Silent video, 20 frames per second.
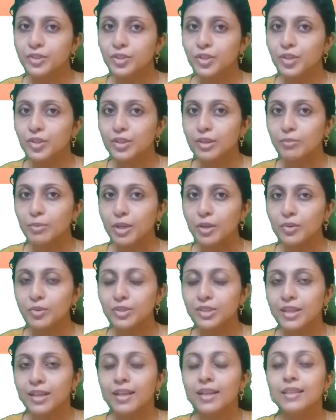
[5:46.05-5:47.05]
to talk
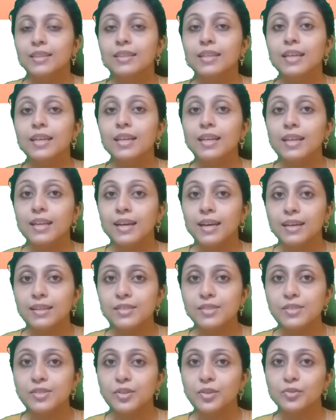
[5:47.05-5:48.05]
about the
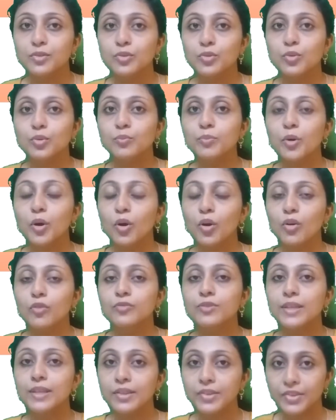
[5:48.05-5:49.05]
last group
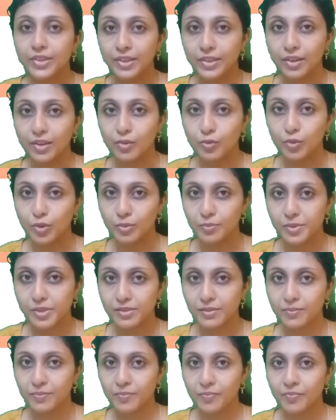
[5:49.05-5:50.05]
of irregular
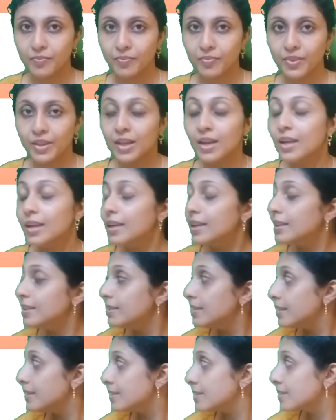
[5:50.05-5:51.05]
verbs.
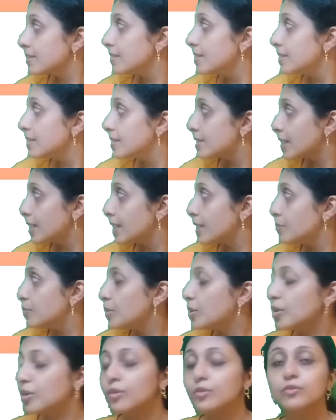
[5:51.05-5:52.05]
In this type
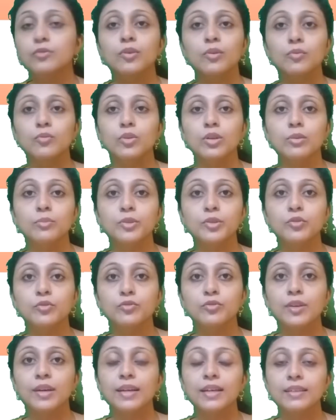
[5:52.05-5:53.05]
of verb, you
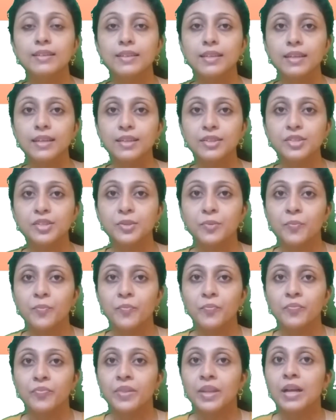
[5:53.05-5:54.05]
find that
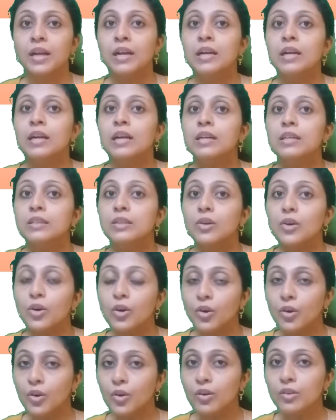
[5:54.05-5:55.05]

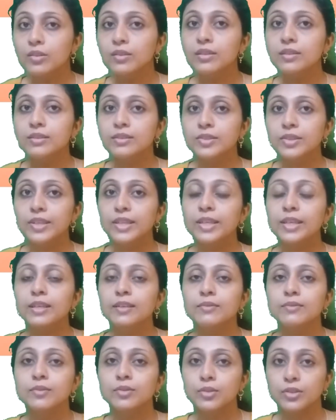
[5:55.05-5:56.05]
all the three
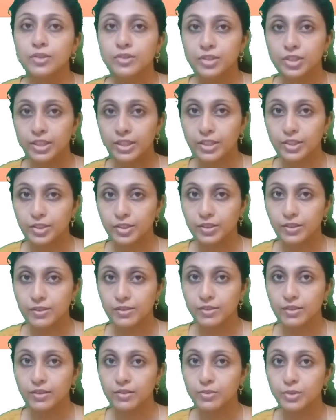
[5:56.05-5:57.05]

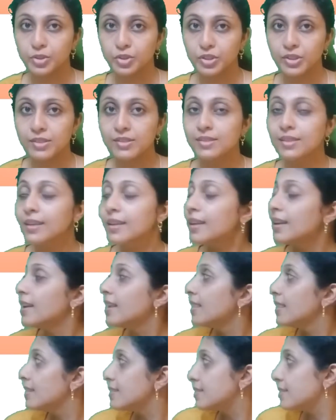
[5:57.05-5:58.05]
conjugations, which is
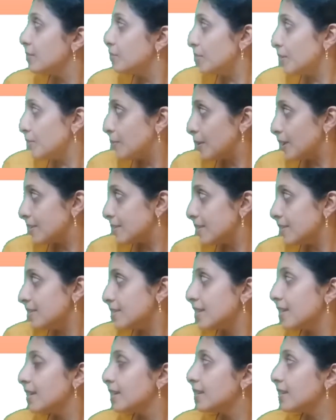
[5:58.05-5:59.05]
the simple
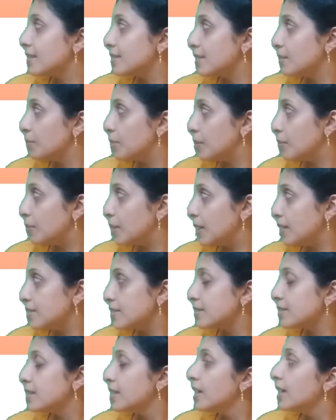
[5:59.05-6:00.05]
present, the simple
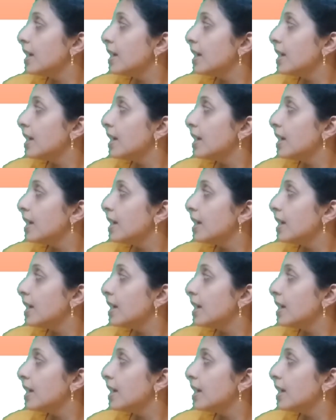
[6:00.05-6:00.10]
past